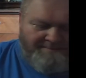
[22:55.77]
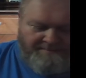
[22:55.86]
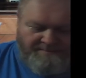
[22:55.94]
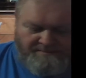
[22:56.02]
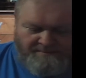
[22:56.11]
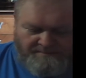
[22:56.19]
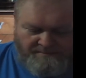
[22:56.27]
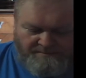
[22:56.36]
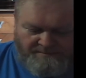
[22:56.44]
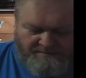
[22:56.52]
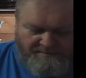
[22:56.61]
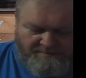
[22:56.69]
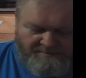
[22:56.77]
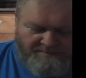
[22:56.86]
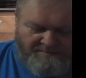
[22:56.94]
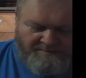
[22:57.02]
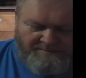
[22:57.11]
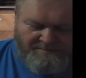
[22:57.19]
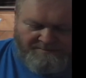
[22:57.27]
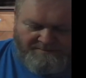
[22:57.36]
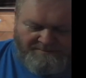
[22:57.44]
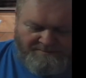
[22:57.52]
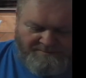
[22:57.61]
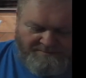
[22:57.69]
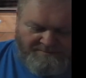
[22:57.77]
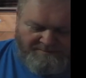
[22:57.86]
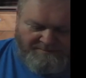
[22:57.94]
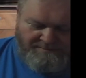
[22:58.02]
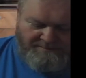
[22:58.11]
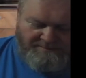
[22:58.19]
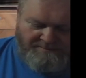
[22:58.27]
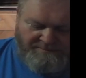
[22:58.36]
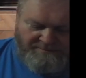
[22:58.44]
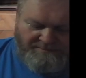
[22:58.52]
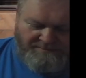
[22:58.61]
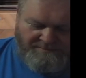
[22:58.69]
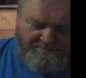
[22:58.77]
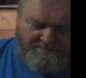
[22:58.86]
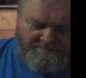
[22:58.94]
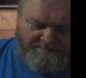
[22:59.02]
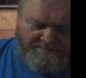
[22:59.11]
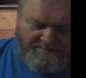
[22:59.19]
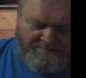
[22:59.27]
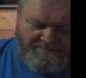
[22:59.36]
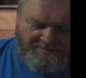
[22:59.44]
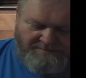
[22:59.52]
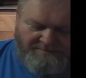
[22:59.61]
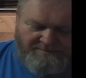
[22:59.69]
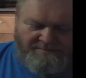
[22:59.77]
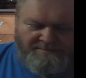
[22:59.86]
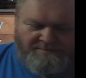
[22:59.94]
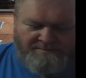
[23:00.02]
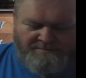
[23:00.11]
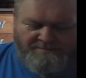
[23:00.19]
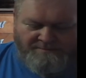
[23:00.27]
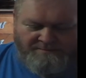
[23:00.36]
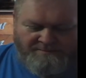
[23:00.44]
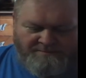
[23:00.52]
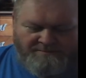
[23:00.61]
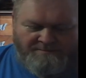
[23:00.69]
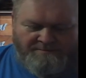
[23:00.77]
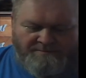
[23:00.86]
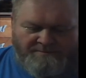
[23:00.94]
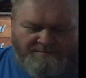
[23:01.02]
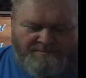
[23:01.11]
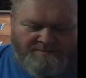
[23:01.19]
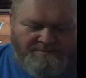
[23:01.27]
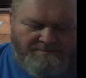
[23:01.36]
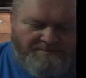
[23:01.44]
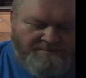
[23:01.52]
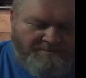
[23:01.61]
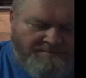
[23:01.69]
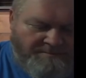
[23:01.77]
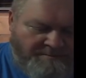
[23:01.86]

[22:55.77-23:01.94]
[no speech]